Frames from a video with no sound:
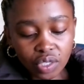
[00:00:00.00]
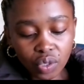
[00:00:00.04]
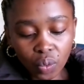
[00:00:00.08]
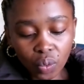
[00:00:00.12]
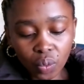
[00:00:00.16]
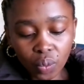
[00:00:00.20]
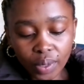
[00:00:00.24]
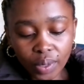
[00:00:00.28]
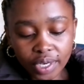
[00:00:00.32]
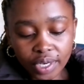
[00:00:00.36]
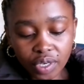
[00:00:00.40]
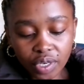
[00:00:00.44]

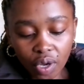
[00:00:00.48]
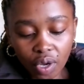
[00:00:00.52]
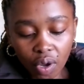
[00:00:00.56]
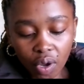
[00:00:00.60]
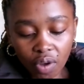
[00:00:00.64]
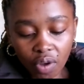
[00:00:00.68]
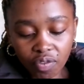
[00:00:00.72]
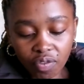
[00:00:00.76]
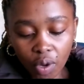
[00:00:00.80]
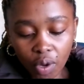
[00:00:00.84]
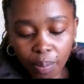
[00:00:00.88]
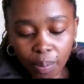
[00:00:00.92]
window
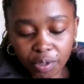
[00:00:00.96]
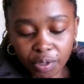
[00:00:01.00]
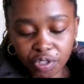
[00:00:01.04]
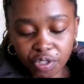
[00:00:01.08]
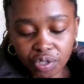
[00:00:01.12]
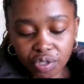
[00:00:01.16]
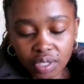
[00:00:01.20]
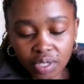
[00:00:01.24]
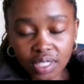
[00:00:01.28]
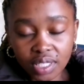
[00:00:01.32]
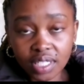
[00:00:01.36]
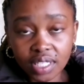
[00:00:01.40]
of
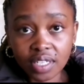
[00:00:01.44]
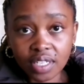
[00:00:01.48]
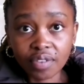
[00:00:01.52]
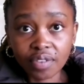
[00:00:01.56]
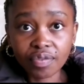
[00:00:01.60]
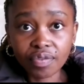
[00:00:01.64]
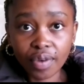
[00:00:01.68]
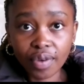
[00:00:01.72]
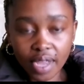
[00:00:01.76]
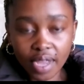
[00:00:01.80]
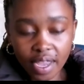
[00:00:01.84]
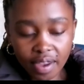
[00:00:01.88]
opportunity
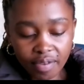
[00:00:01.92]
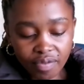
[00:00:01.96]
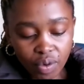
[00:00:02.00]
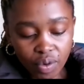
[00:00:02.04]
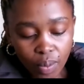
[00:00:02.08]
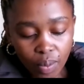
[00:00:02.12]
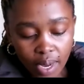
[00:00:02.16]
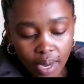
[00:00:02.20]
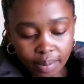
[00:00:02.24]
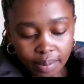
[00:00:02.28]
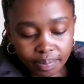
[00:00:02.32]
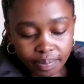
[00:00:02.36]
for
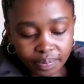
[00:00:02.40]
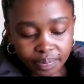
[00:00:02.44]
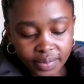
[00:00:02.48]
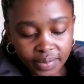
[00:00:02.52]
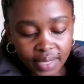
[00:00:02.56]
everyone?